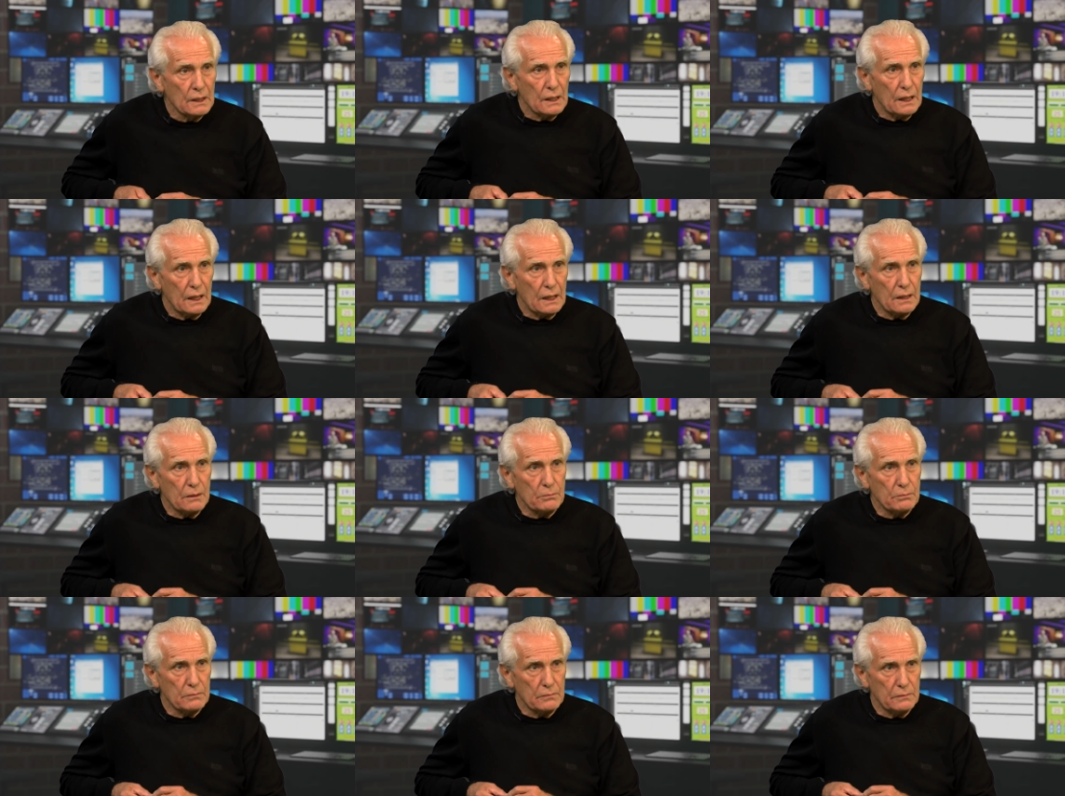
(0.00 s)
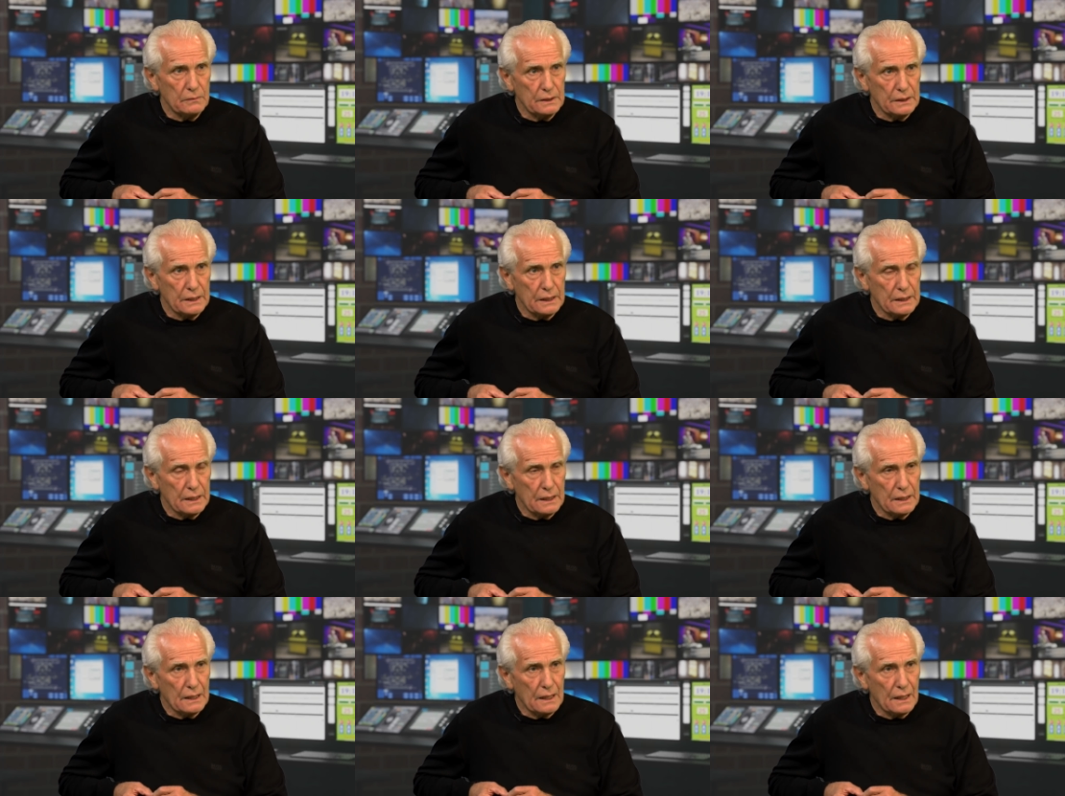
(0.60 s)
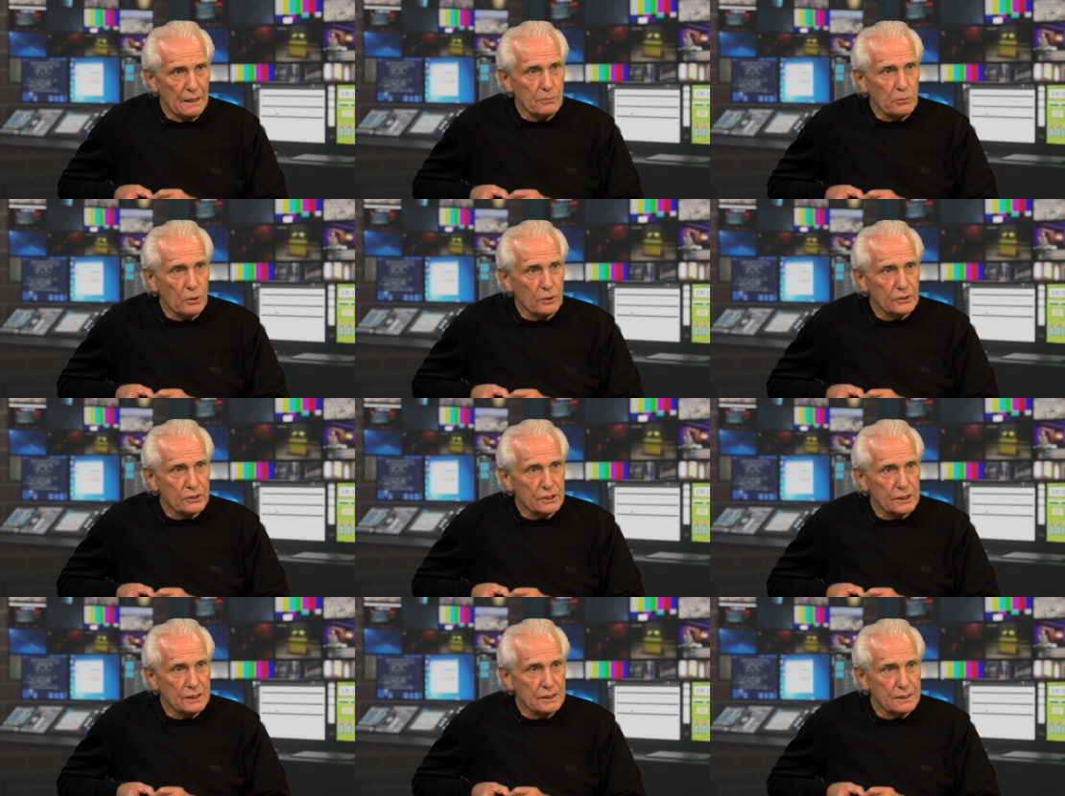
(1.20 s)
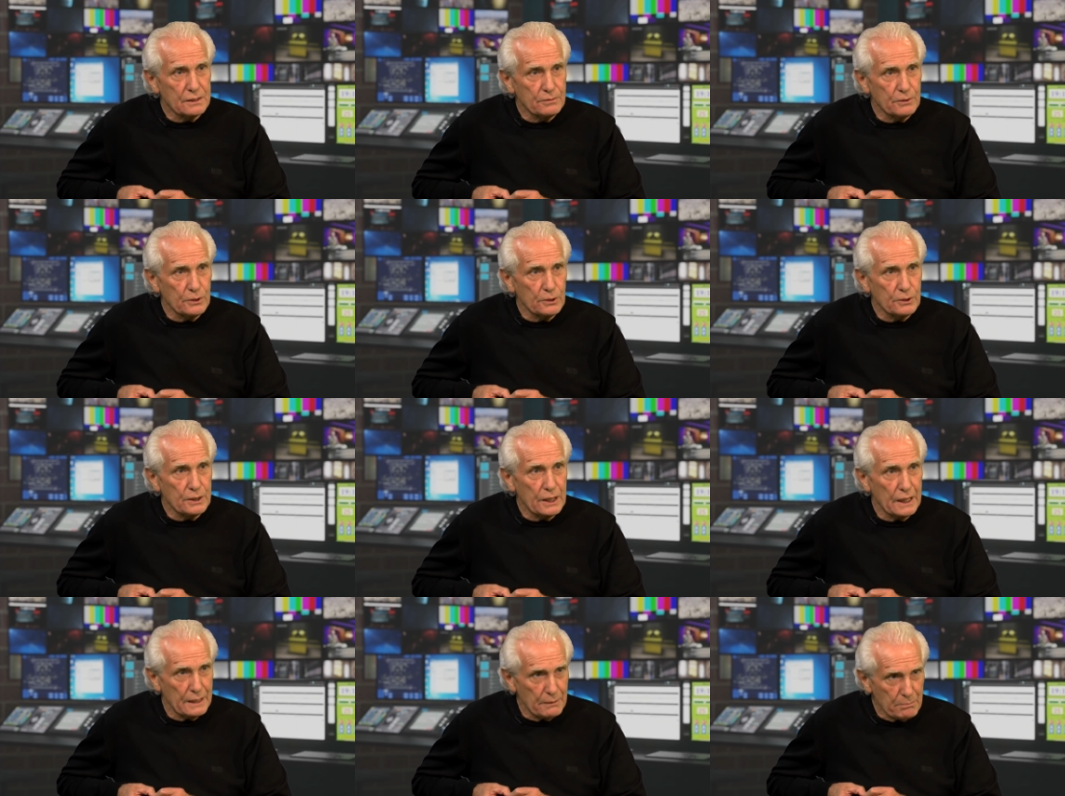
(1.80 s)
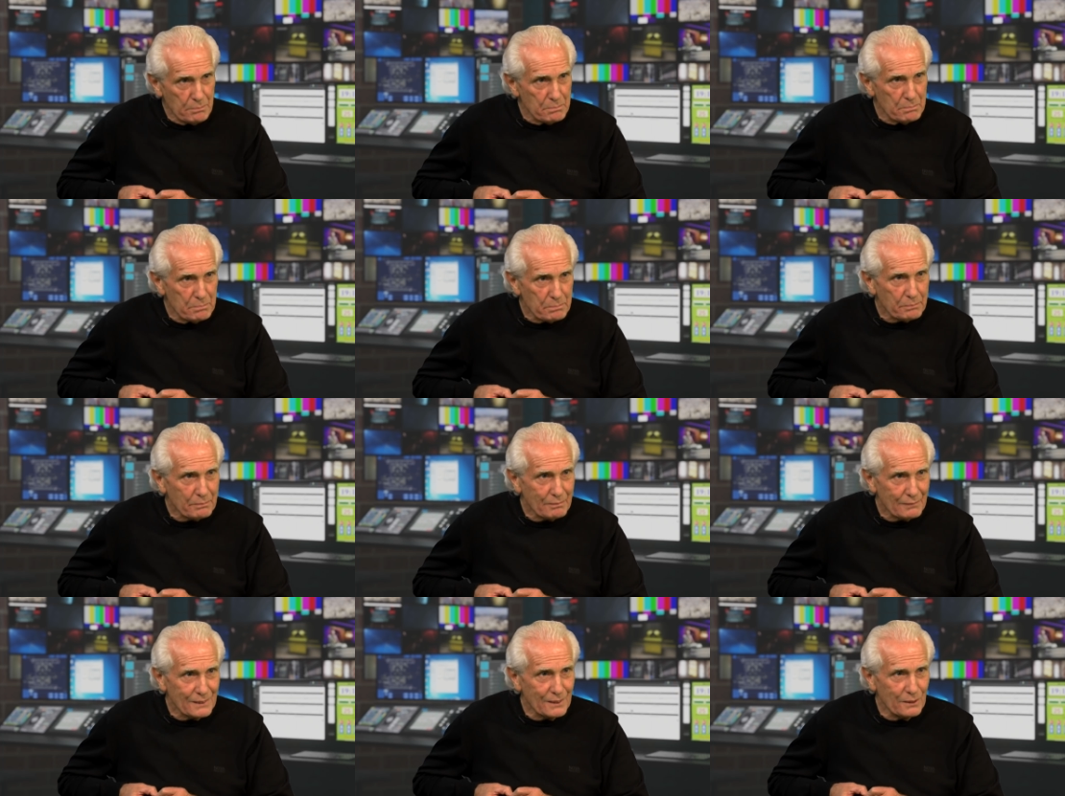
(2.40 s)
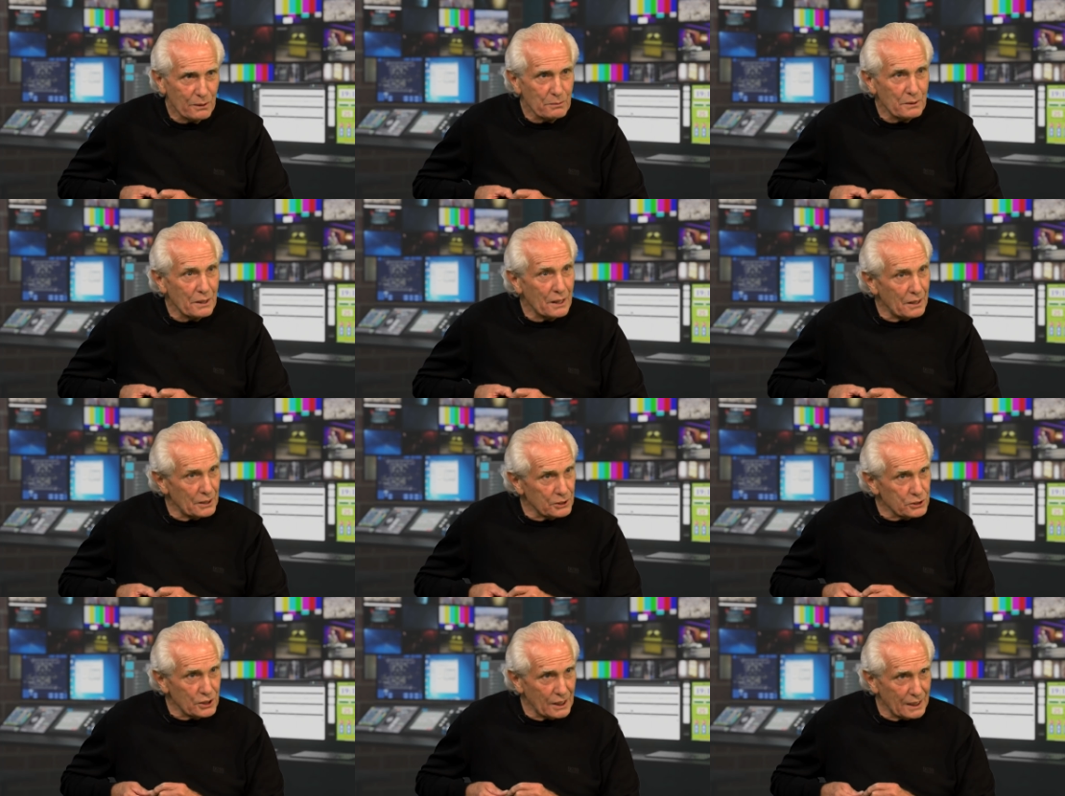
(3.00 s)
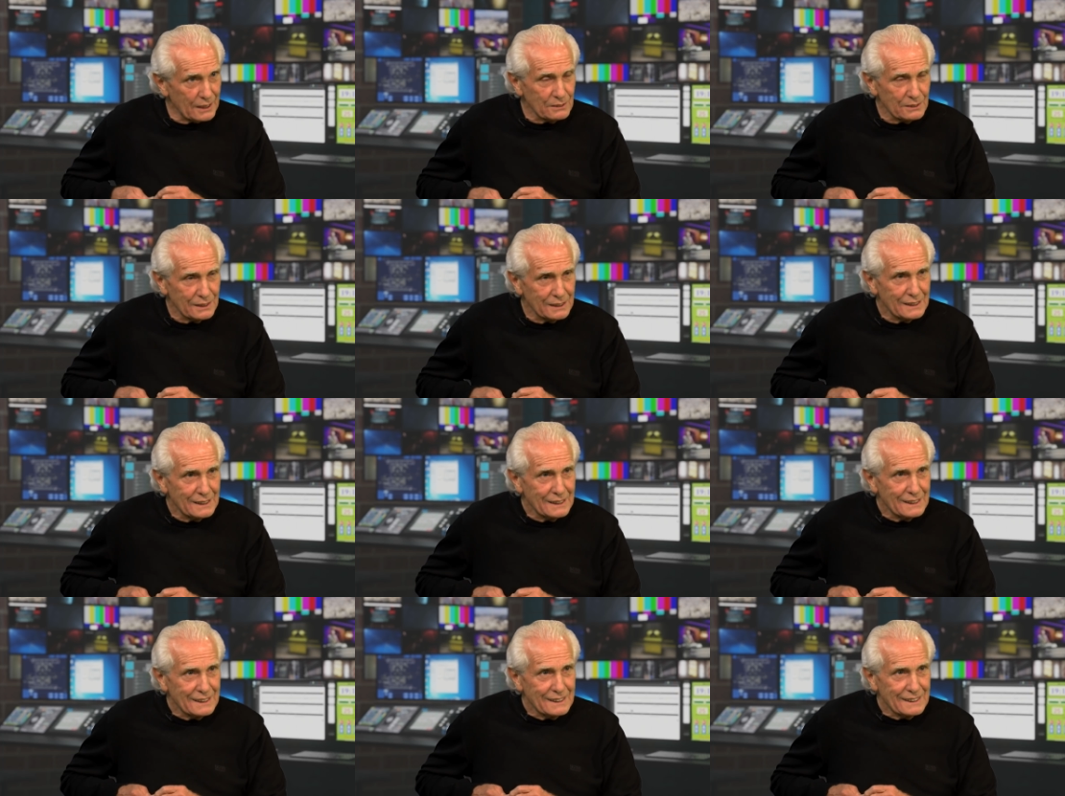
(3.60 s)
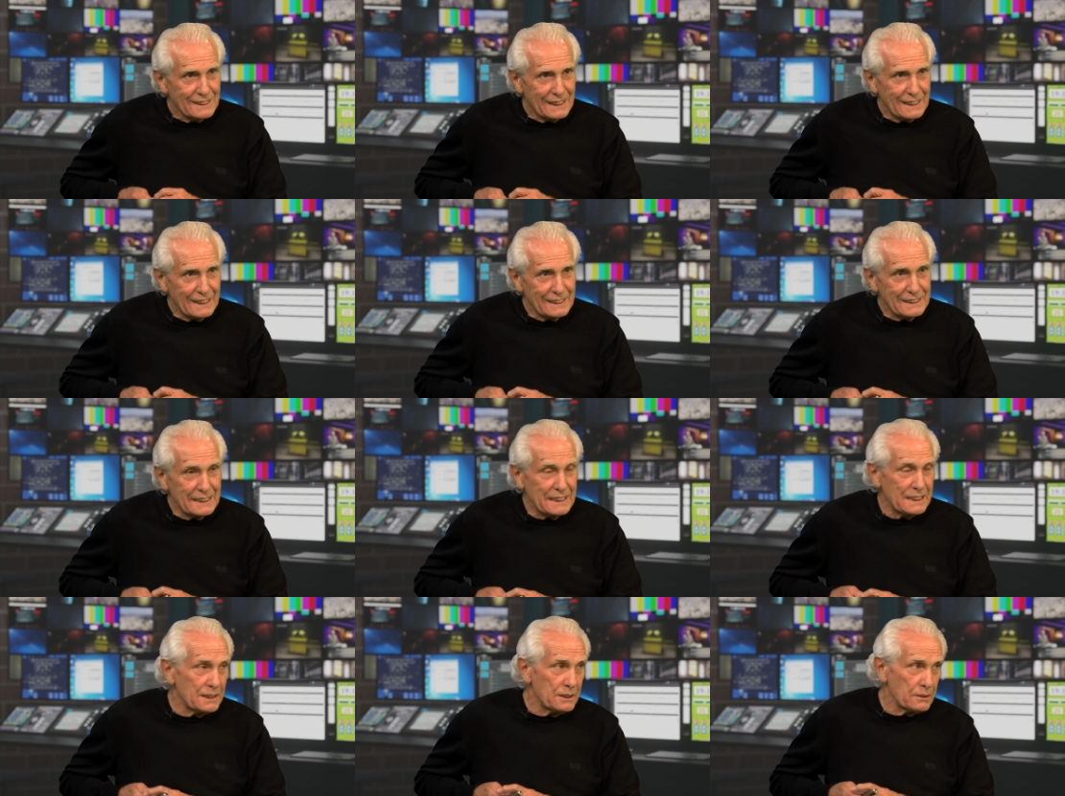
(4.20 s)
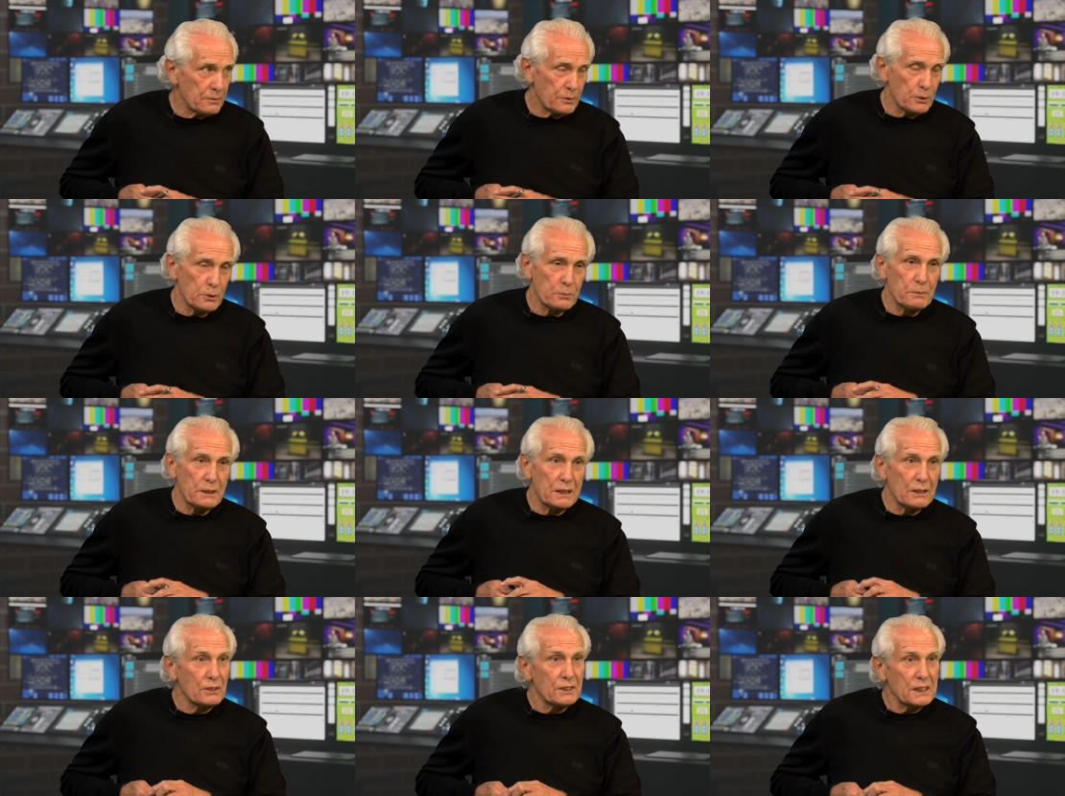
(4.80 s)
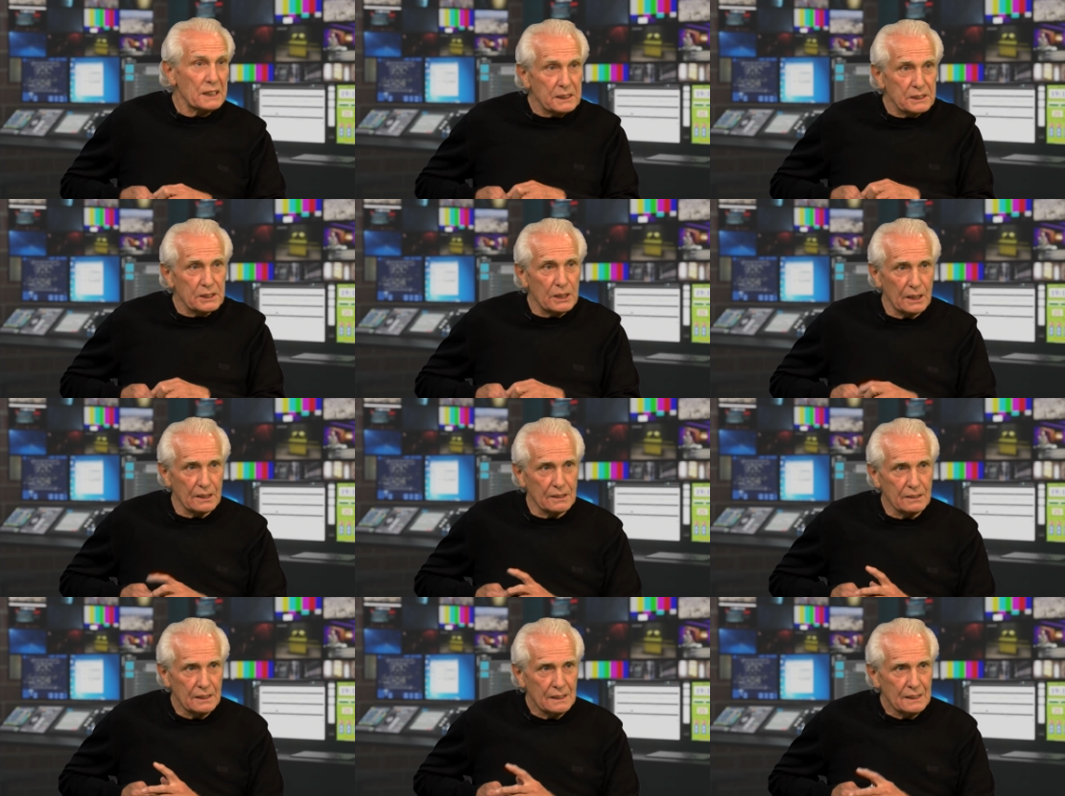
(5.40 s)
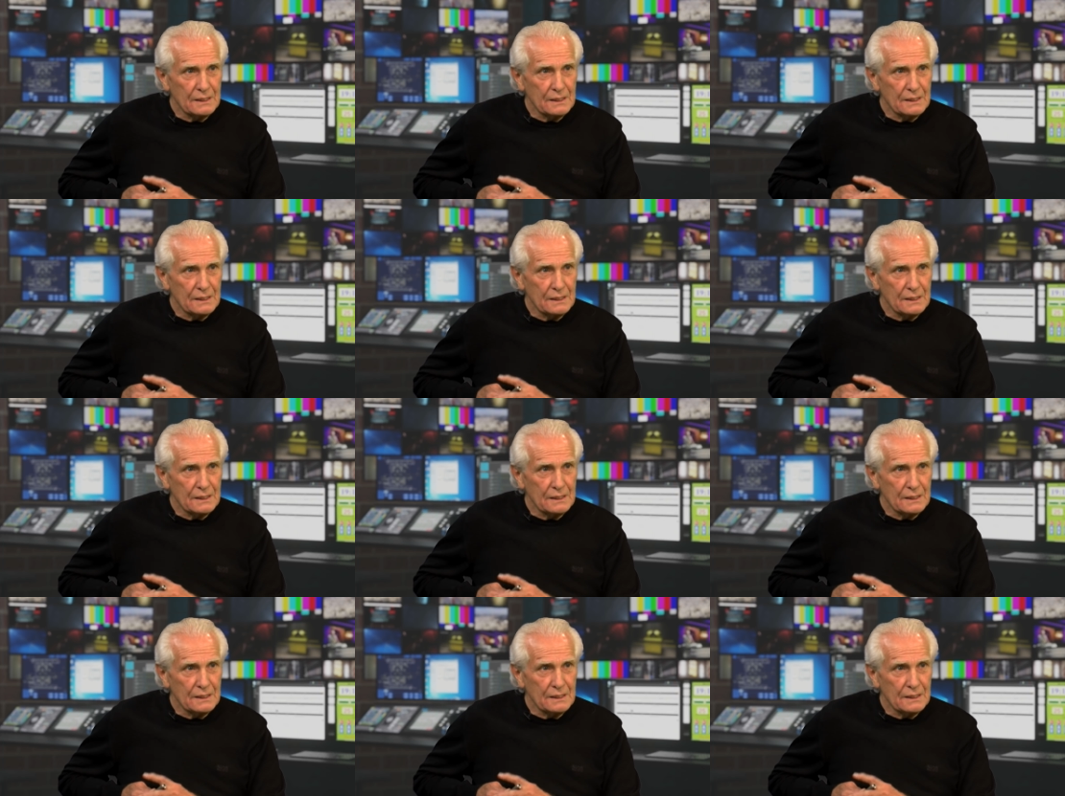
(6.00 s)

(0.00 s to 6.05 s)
Um, he, I once interviewed him on our channel, and he interviewed me on his channel.